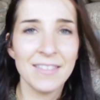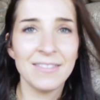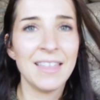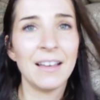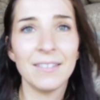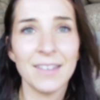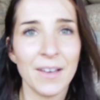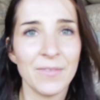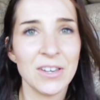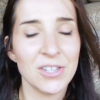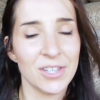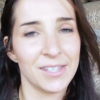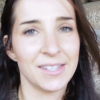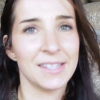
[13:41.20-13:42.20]
they'll love it
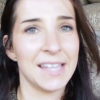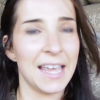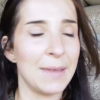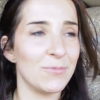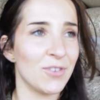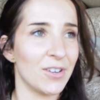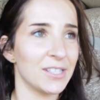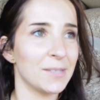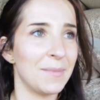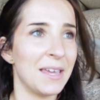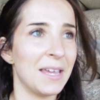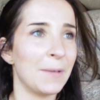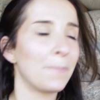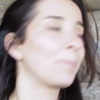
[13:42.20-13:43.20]
just the same, trust
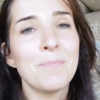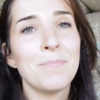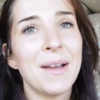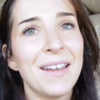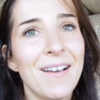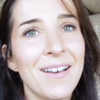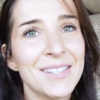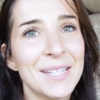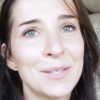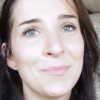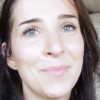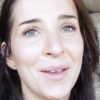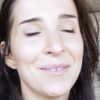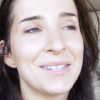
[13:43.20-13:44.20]
me. My last little
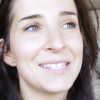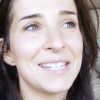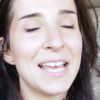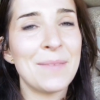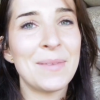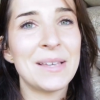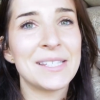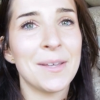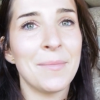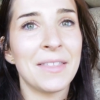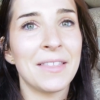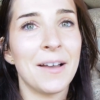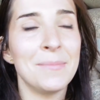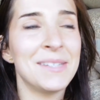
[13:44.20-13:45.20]
bonus tip is
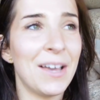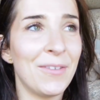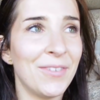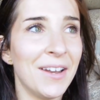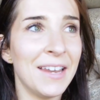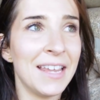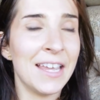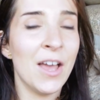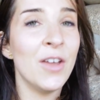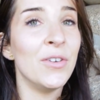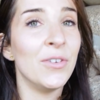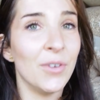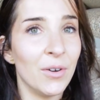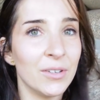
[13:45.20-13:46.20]
something that I'm definitely
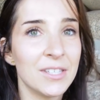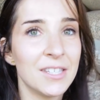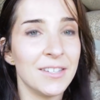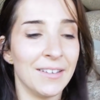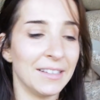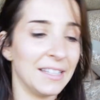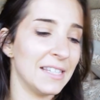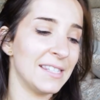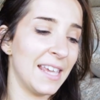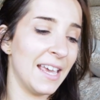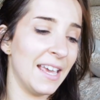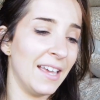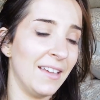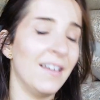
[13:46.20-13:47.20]
not doing this
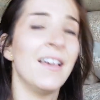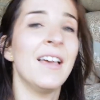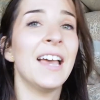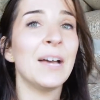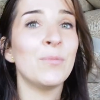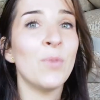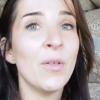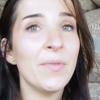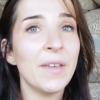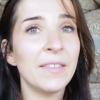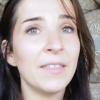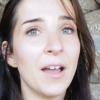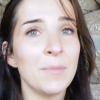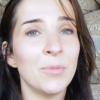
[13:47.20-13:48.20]
year. One
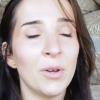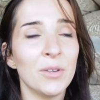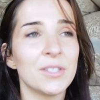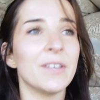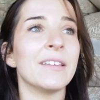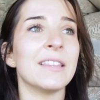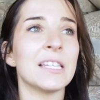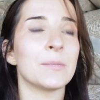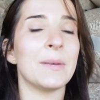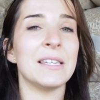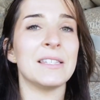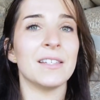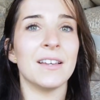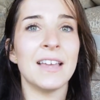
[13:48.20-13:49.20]
thing that I'm not doing this
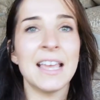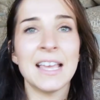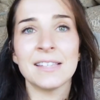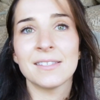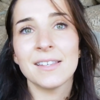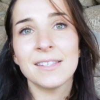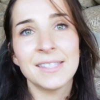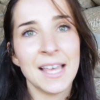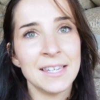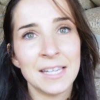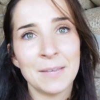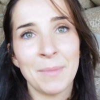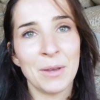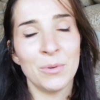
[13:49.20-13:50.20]
winter is
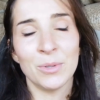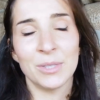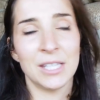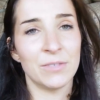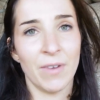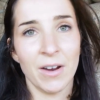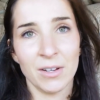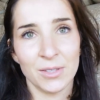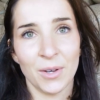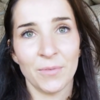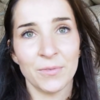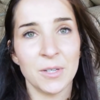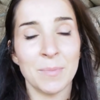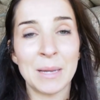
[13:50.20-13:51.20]
sending my horses' rugs
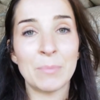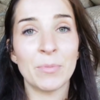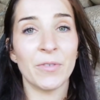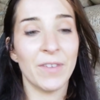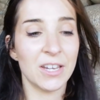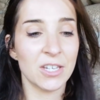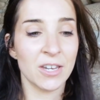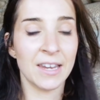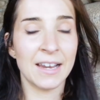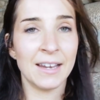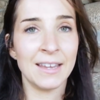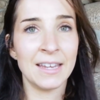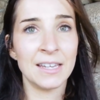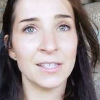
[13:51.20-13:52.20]
off to be professionally
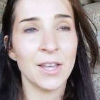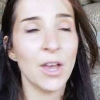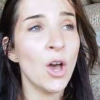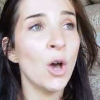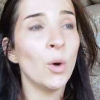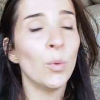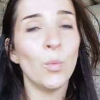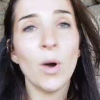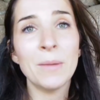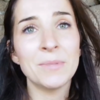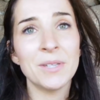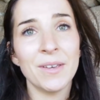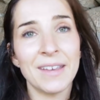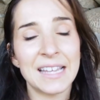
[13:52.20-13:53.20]
cleaned. What I'm
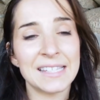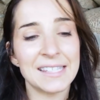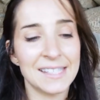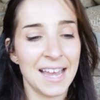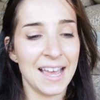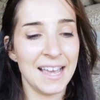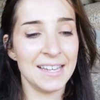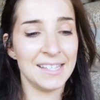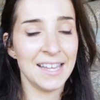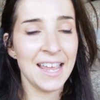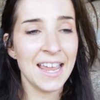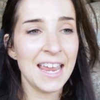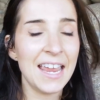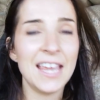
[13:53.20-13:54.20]
doing instead
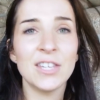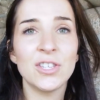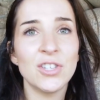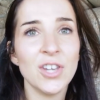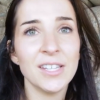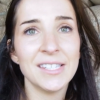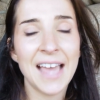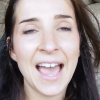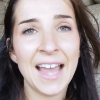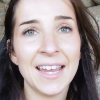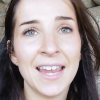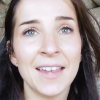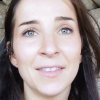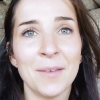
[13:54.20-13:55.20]
is just
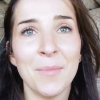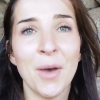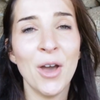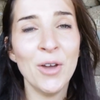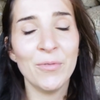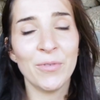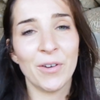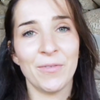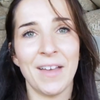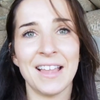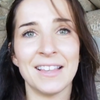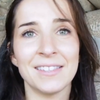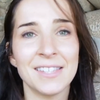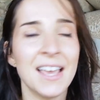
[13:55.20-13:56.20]
hanging them over a
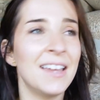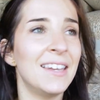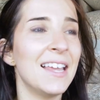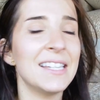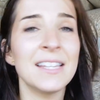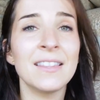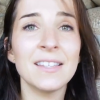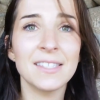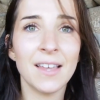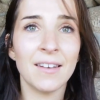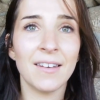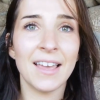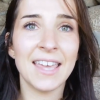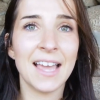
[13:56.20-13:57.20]
fence, letting the
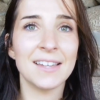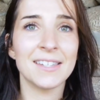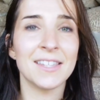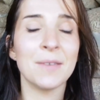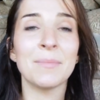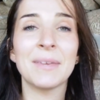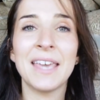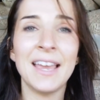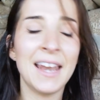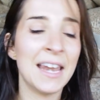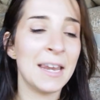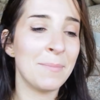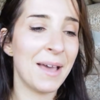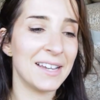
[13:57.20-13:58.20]
sunlight get to them, kill
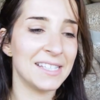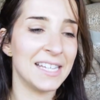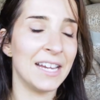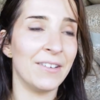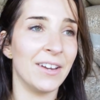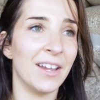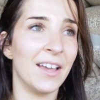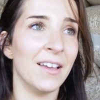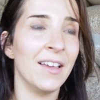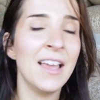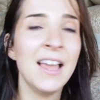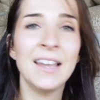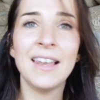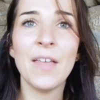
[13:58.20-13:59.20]
any bacteria,
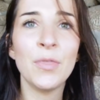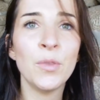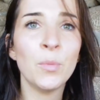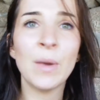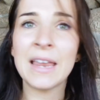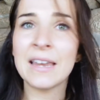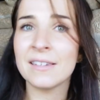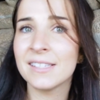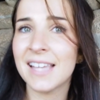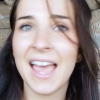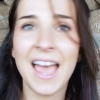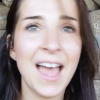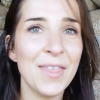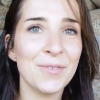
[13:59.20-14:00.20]
let the wind
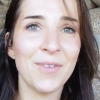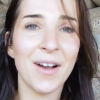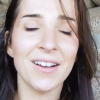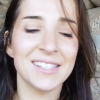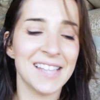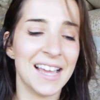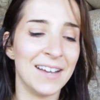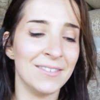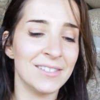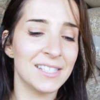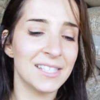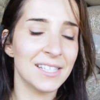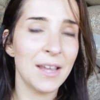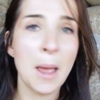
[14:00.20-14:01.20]
air the rugs
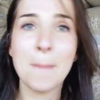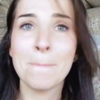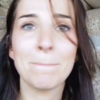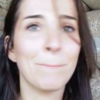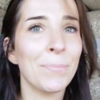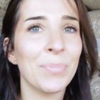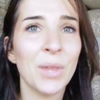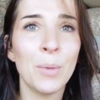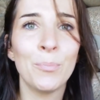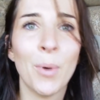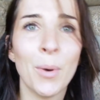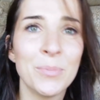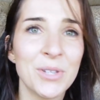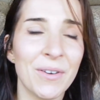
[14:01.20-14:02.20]
out.
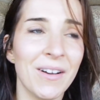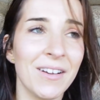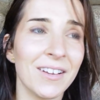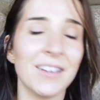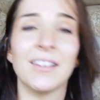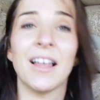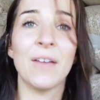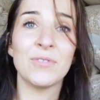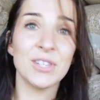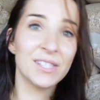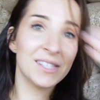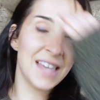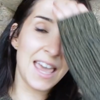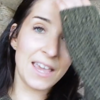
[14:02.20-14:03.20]
Bob's your uncle, I've
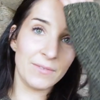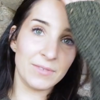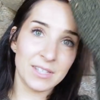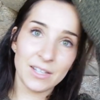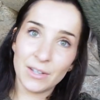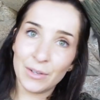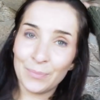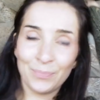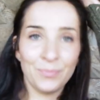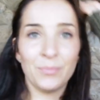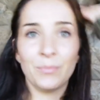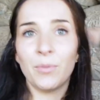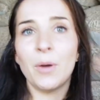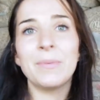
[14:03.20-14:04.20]
just saved
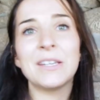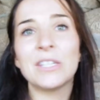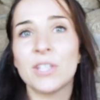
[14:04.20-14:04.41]
probably